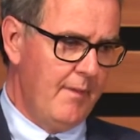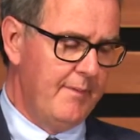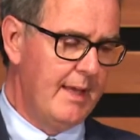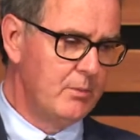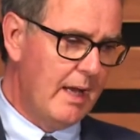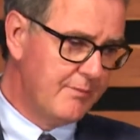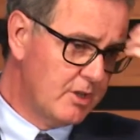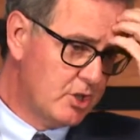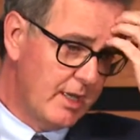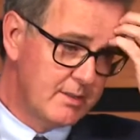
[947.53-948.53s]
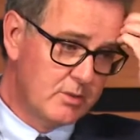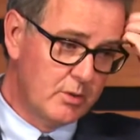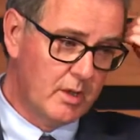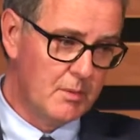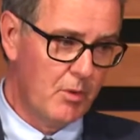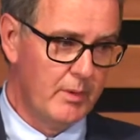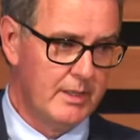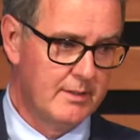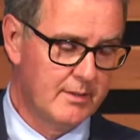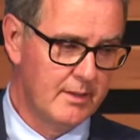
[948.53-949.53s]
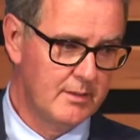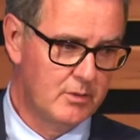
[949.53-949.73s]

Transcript: Then we have the chance to collaborate and